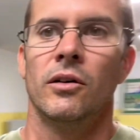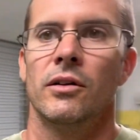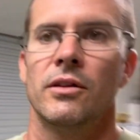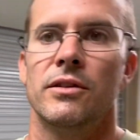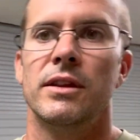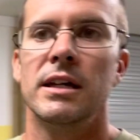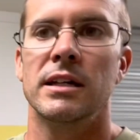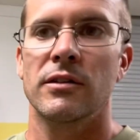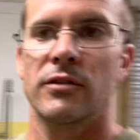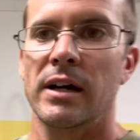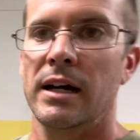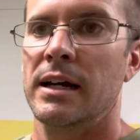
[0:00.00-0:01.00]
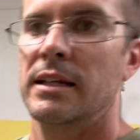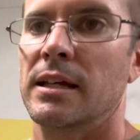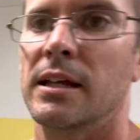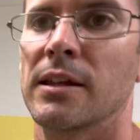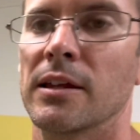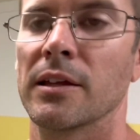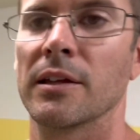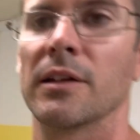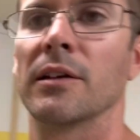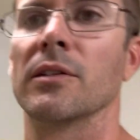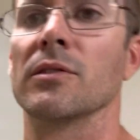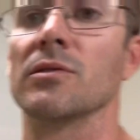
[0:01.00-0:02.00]
Then I've got
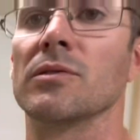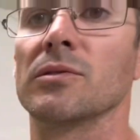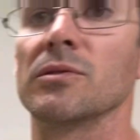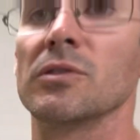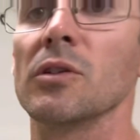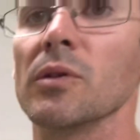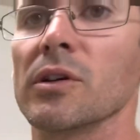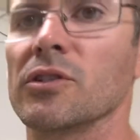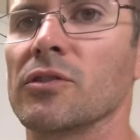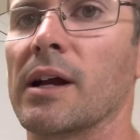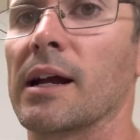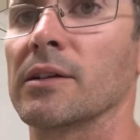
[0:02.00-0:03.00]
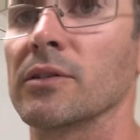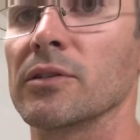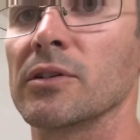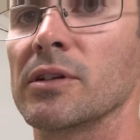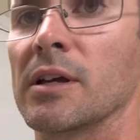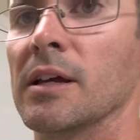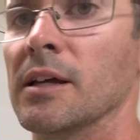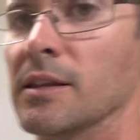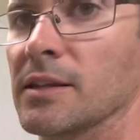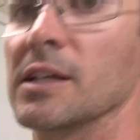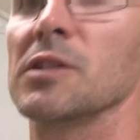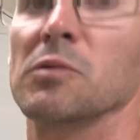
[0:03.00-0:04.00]
2 extractors.
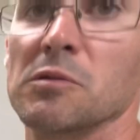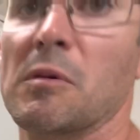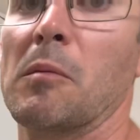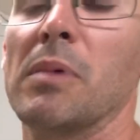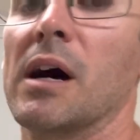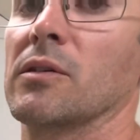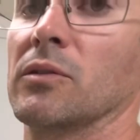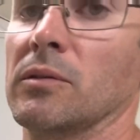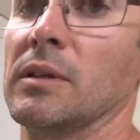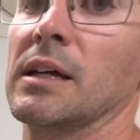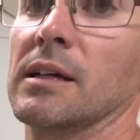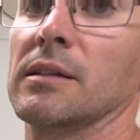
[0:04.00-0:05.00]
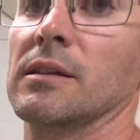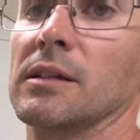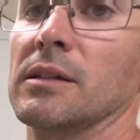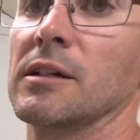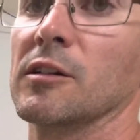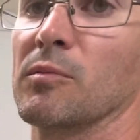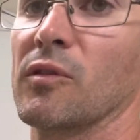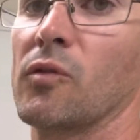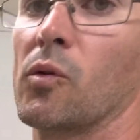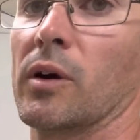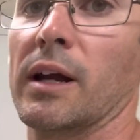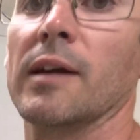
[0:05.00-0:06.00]
This was my bottleneck the year
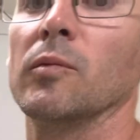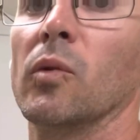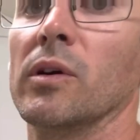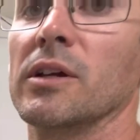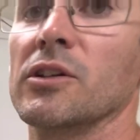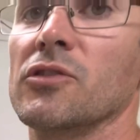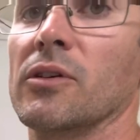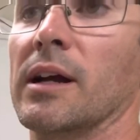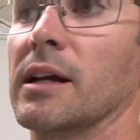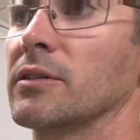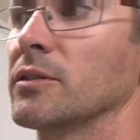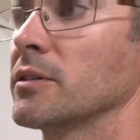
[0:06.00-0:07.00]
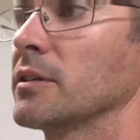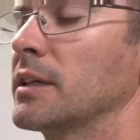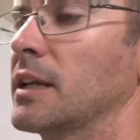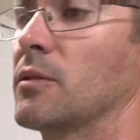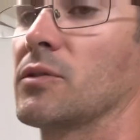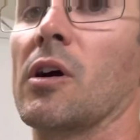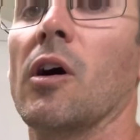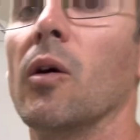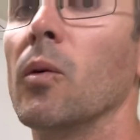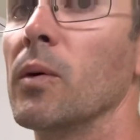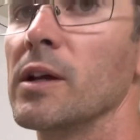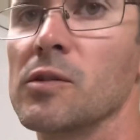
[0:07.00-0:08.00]
before. I had 1 extractor, and I was
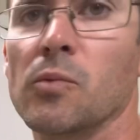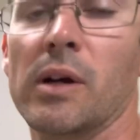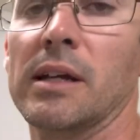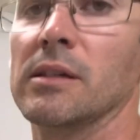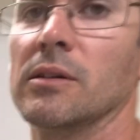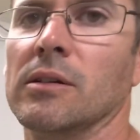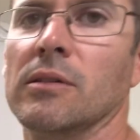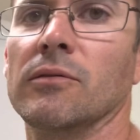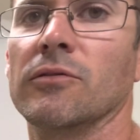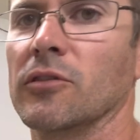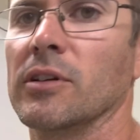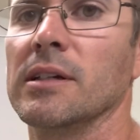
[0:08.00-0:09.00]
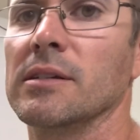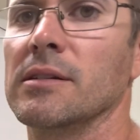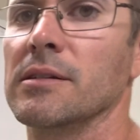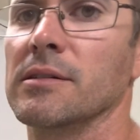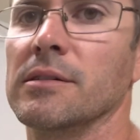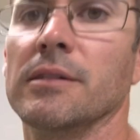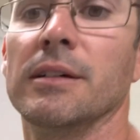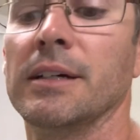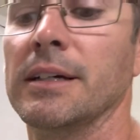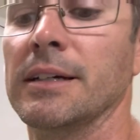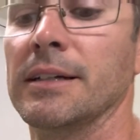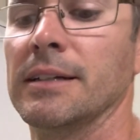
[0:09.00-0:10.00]
always waiting for it to
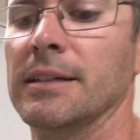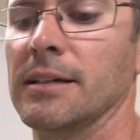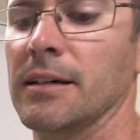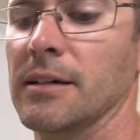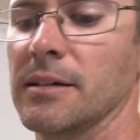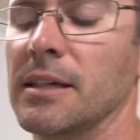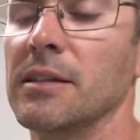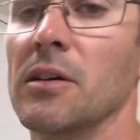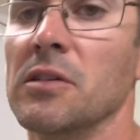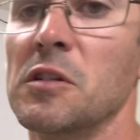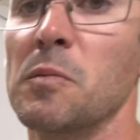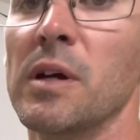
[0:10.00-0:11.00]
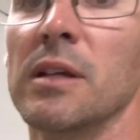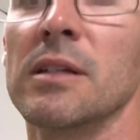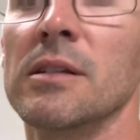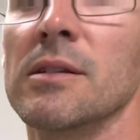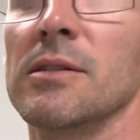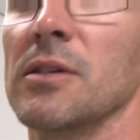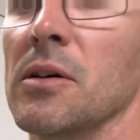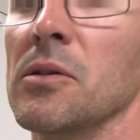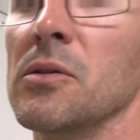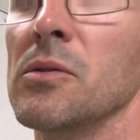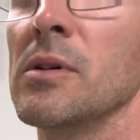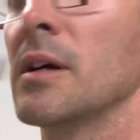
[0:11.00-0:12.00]
get done spinning.
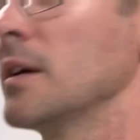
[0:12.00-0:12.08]
So